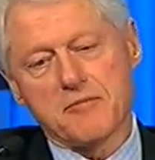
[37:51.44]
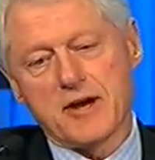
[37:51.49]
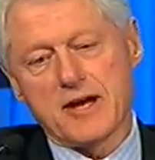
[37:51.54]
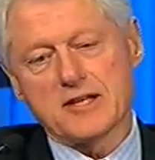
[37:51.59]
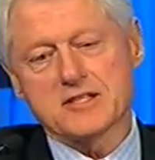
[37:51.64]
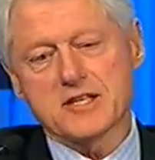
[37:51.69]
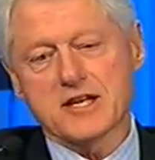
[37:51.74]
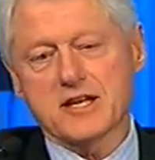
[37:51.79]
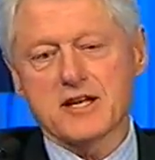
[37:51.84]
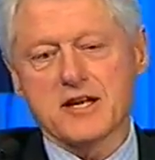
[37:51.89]

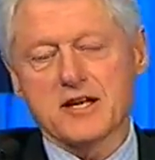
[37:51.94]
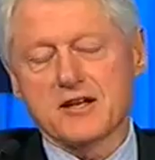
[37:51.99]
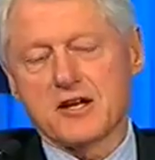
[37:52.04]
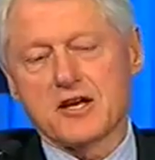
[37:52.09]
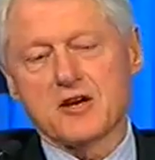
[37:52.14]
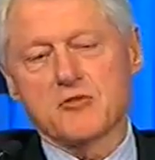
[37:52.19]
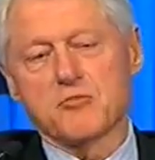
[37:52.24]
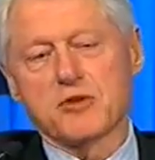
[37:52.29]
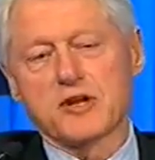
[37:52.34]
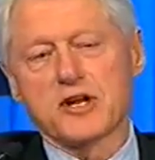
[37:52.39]
basically
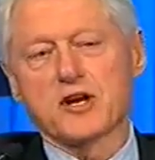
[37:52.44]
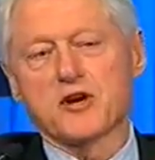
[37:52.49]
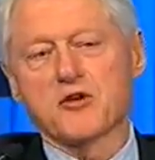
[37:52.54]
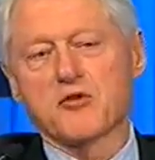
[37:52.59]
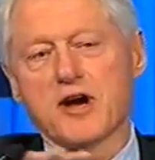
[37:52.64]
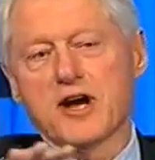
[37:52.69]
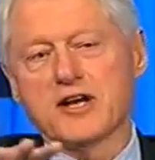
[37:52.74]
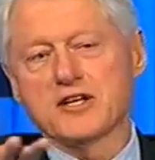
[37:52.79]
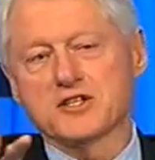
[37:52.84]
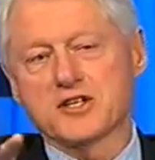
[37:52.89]
the
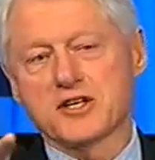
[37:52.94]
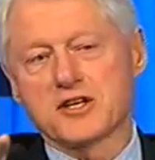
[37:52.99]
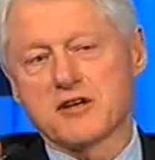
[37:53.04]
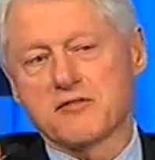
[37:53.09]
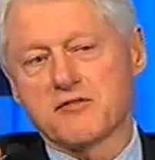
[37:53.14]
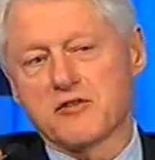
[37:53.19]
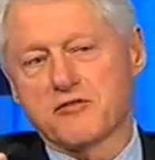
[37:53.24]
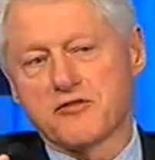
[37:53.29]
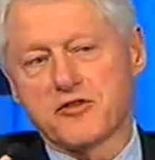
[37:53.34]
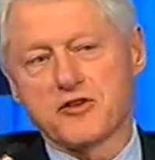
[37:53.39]
obliteration
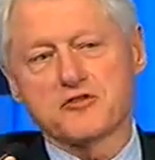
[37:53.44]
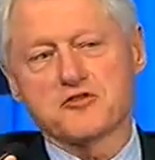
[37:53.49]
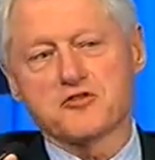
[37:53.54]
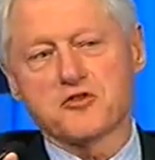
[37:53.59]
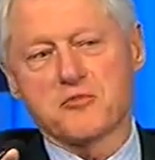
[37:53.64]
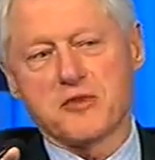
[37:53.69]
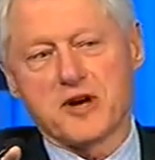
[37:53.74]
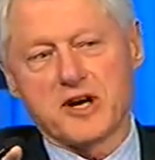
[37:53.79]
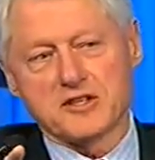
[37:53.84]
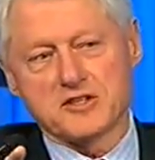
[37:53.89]
of the
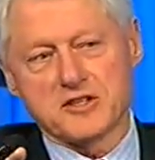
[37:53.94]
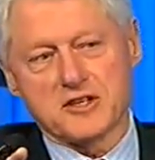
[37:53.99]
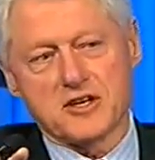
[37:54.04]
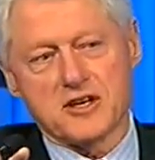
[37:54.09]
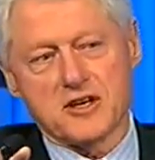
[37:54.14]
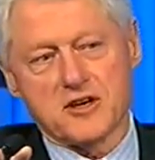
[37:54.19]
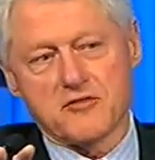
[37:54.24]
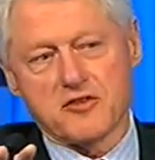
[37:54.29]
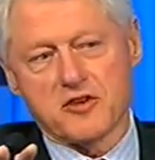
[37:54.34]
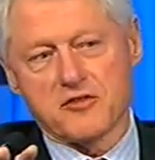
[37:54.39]
future
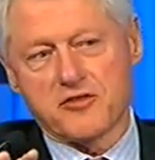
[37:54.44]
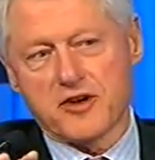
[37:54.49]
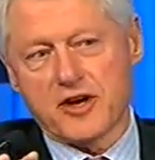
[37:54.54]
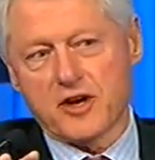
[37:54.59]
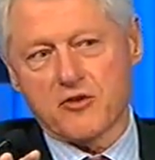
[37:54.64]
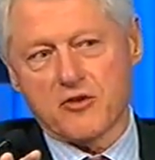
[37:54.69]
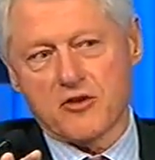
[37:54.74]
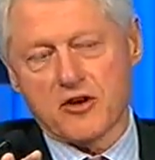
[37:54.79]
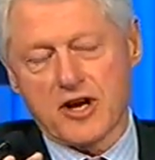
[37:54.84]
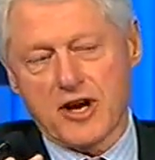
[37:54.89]
budget of the
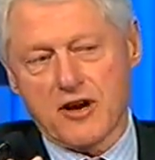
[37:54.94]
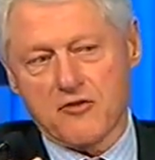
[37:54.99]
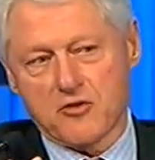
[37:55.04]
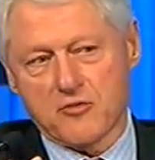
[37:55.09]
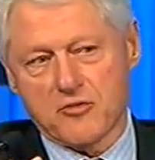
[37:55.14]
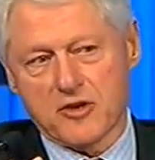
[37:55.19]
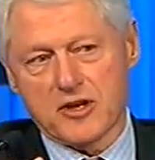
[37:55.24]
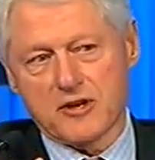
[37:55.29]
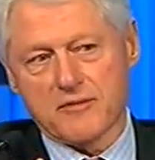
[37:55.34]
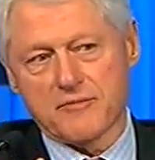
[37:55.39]
federal
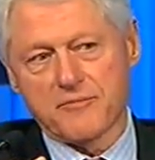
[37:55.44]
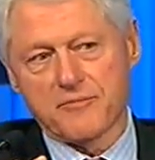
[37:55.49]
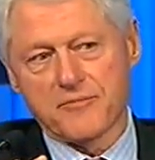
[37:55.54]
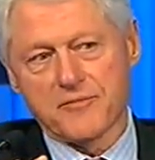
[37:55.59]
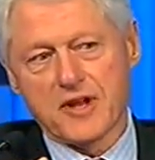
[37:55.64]
government